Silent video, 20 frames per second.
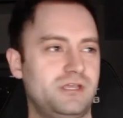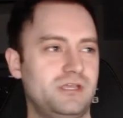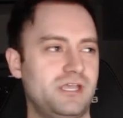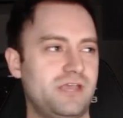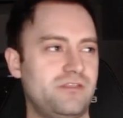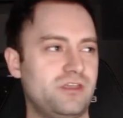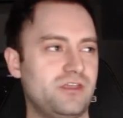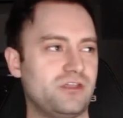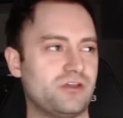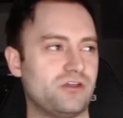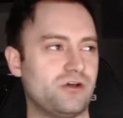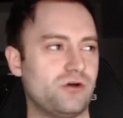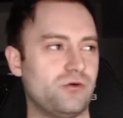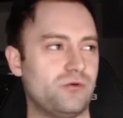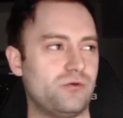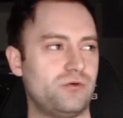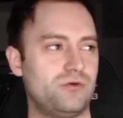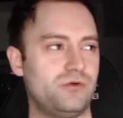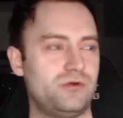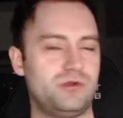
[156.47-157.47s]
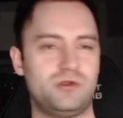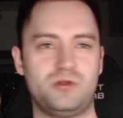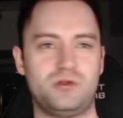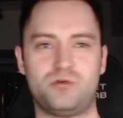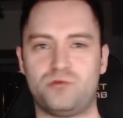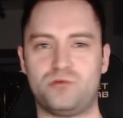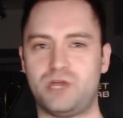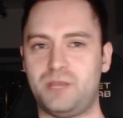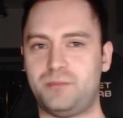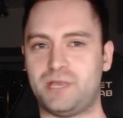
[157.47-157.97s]
and then go
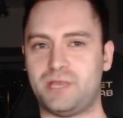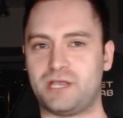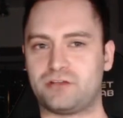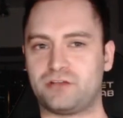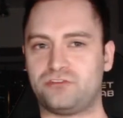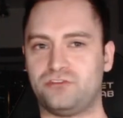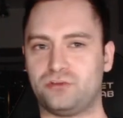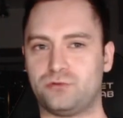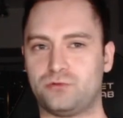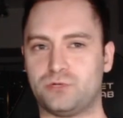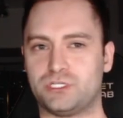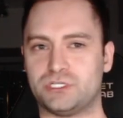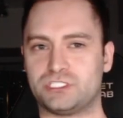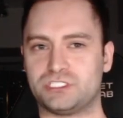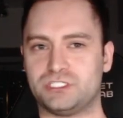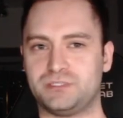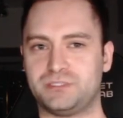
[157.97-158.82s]
right back to the question.